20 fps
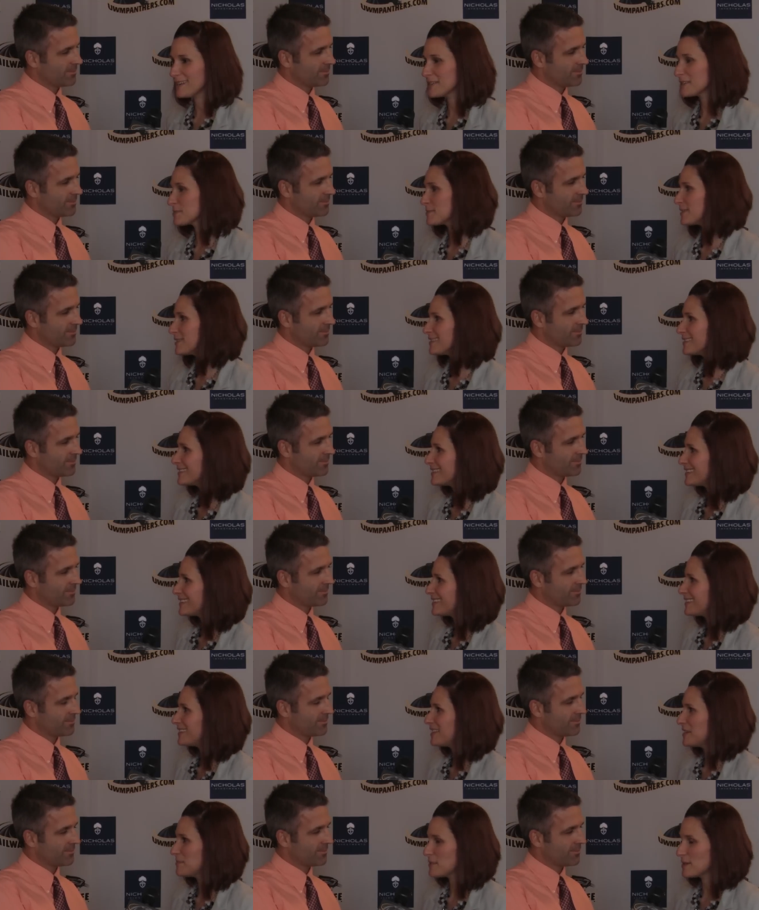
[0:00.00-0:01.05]
Speaker 1: husband
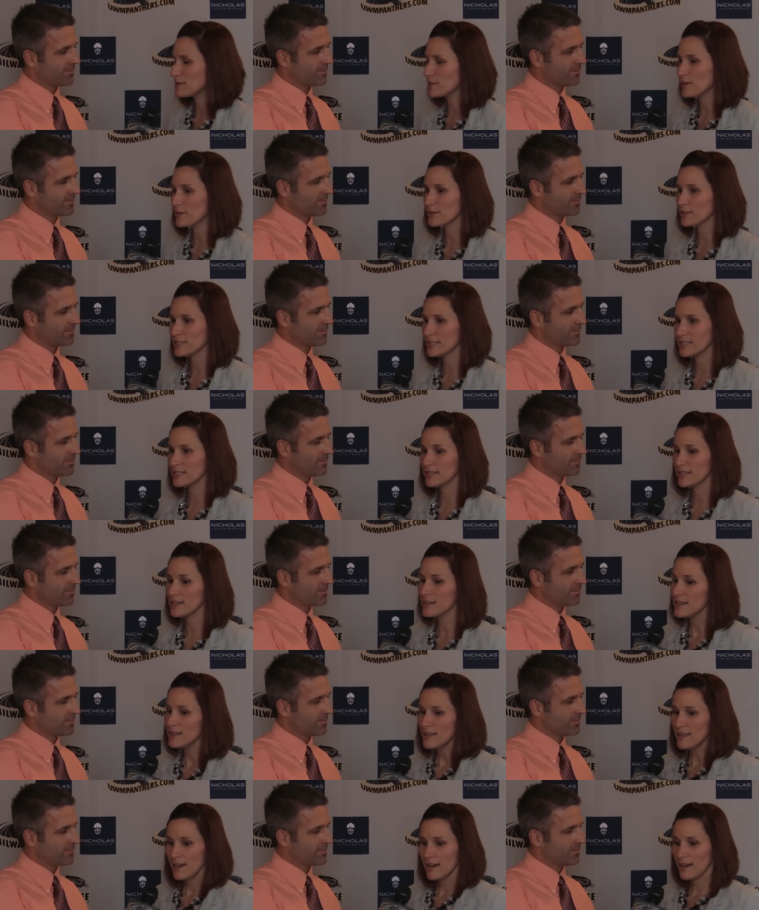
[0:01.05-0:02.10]
and, and my daughter here
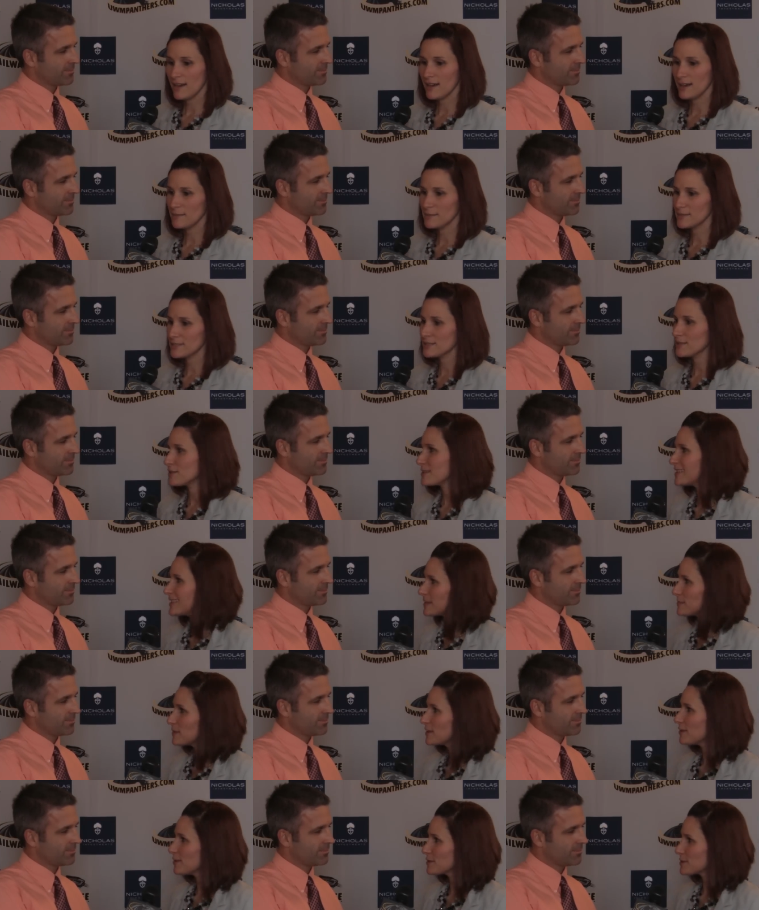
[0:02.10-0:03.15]
um, so he
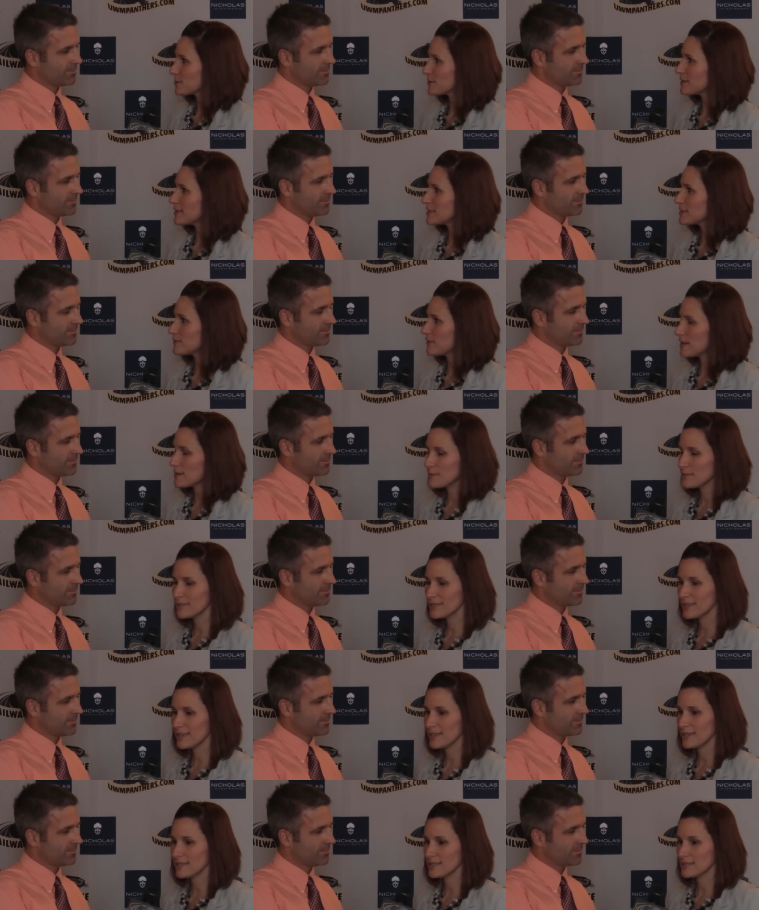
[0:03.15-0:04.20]
could be closer with his
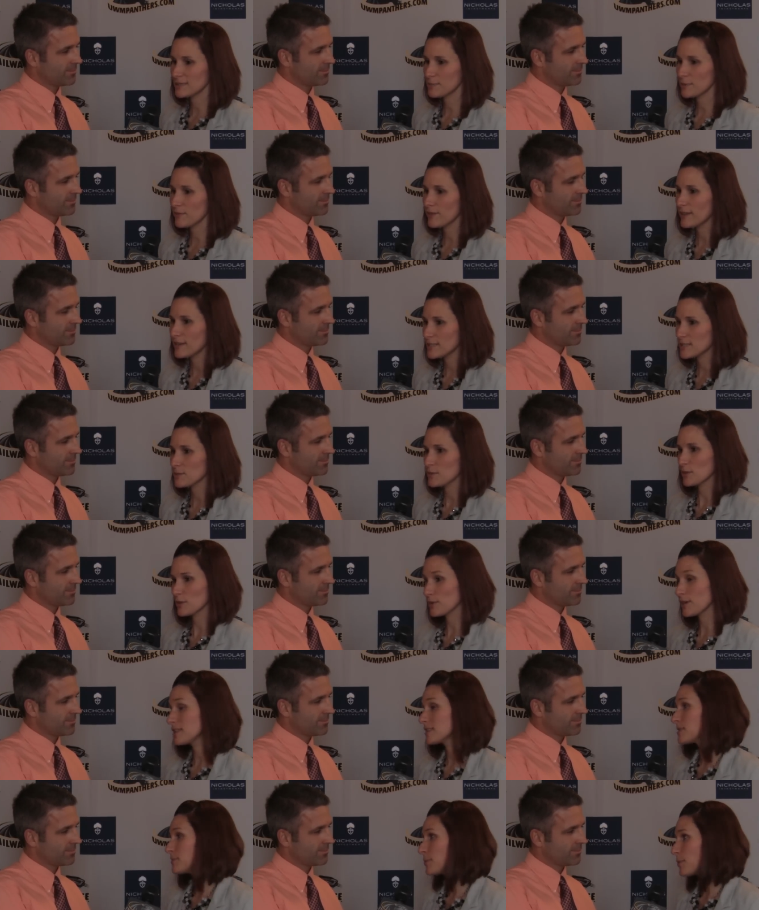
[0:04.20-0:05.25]
family has provided us with a
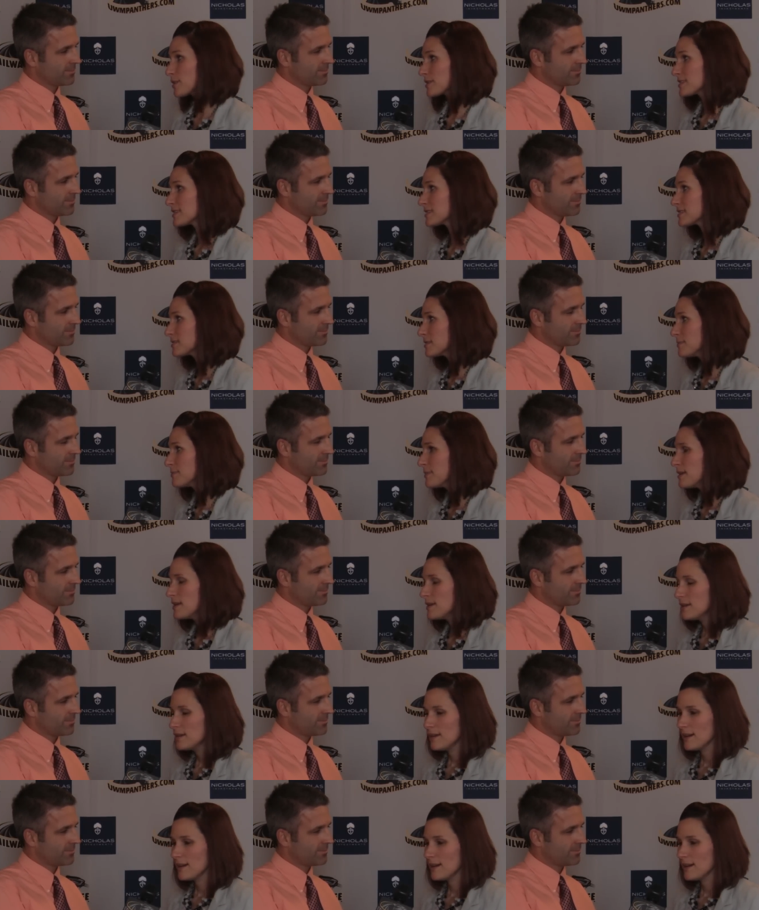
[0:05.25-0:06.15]
great support system.